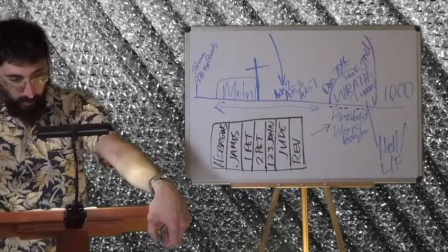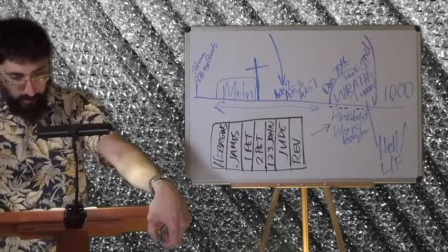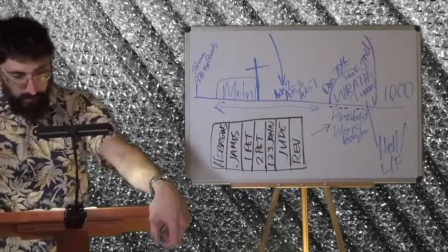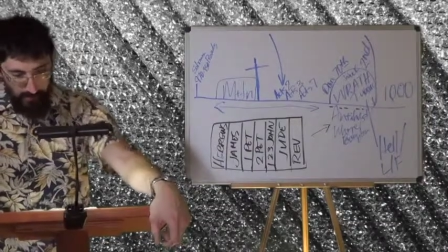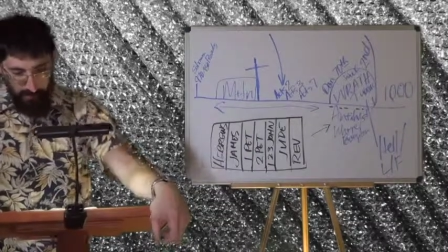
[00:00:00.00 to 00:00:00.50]

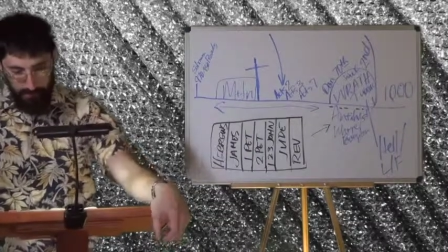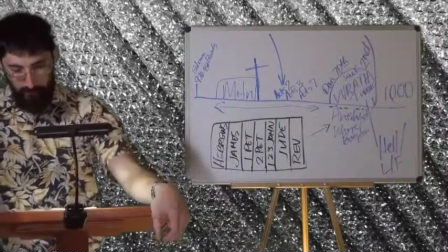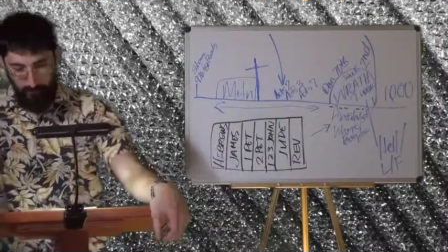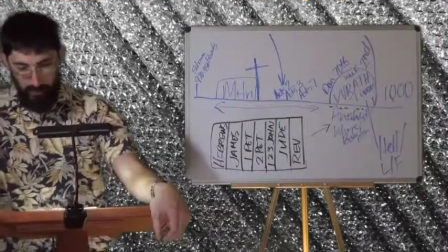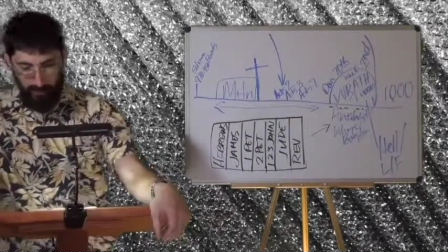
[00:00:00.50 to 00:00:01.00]
The king
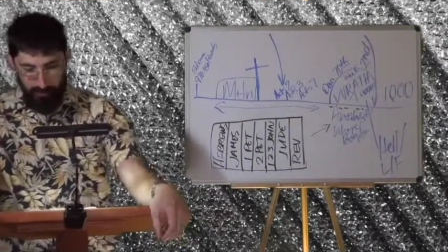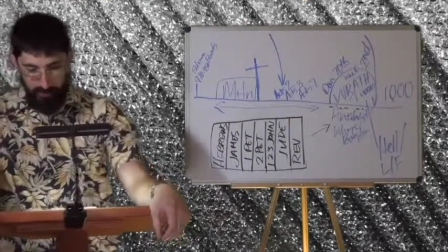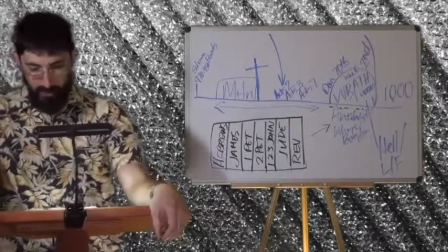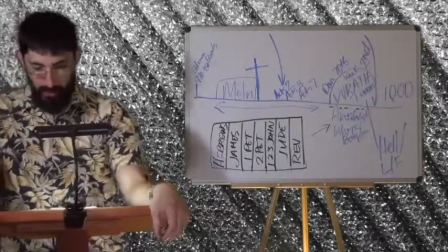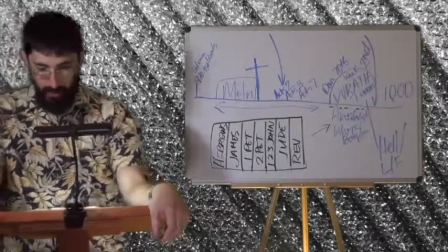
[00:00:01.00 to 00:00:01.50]
that faithfully
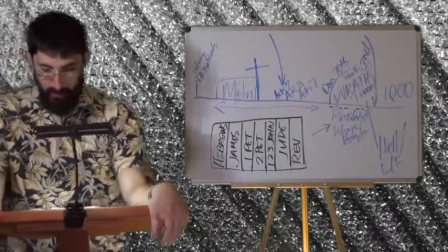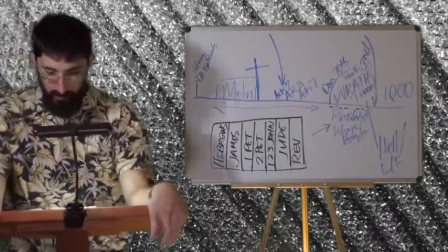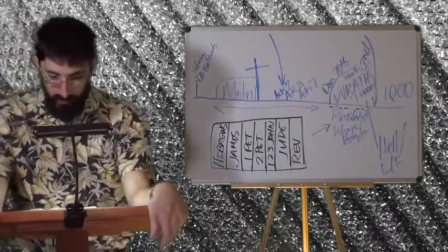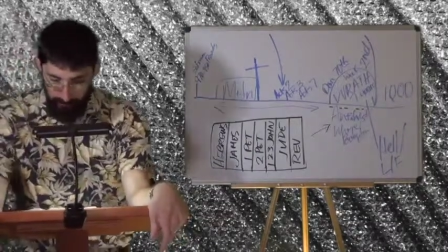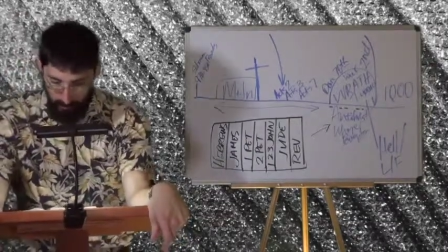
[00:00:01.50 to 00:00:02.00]

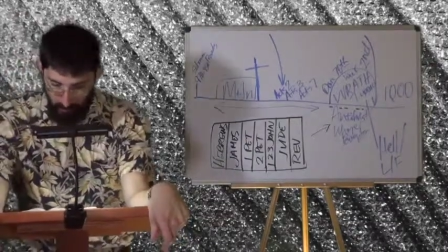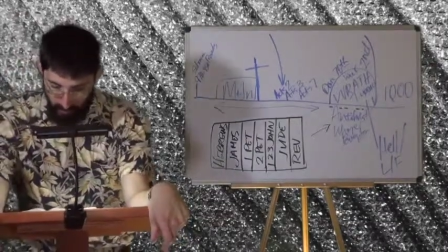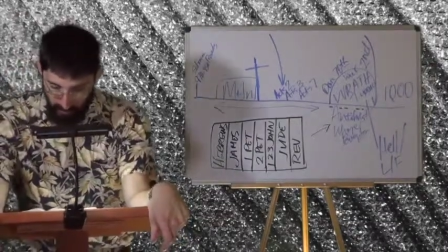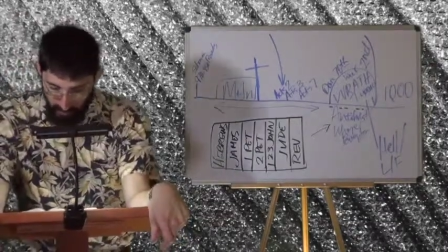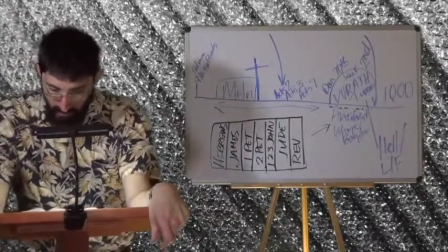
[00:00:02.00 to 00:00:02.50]
judgeth the
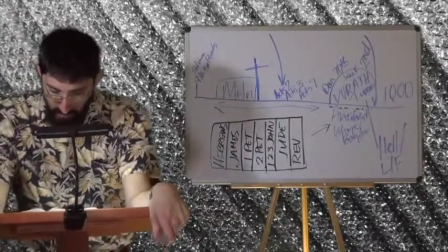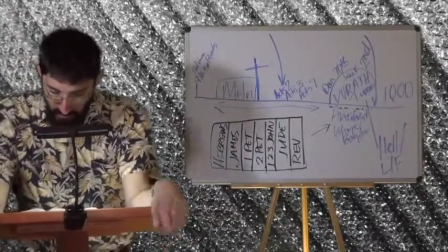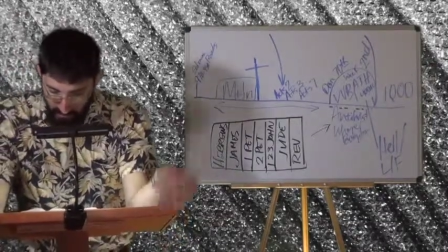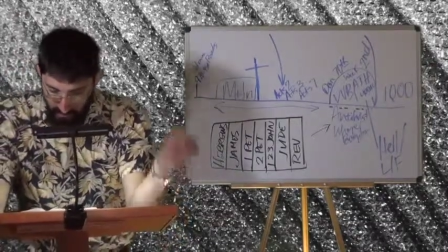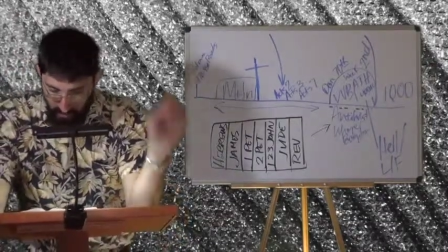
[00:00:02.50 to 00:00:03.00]
poor,
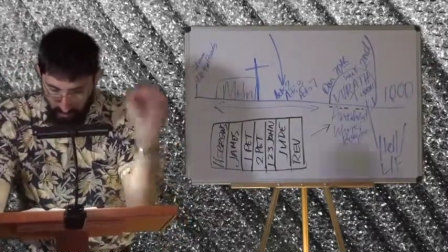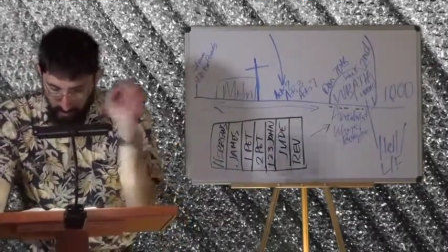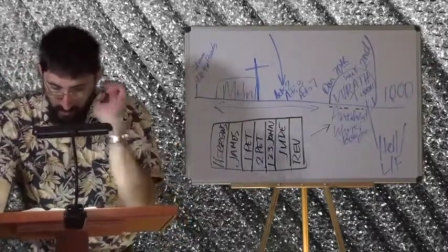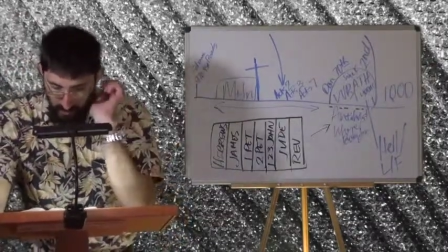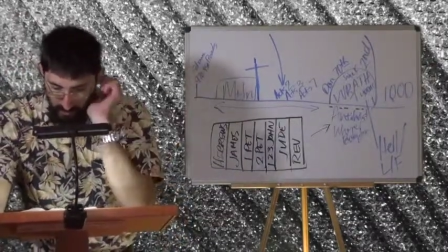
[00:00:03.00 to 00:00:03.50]
his throne
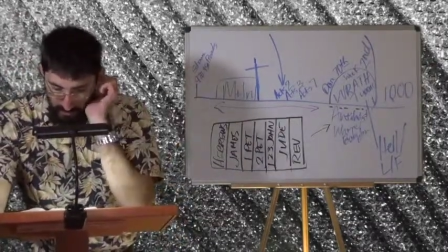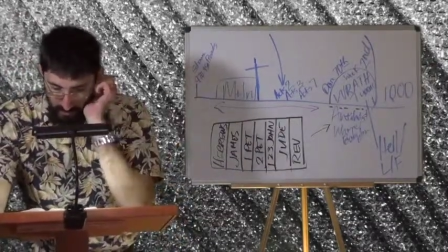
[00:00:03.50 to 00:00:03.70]
shall be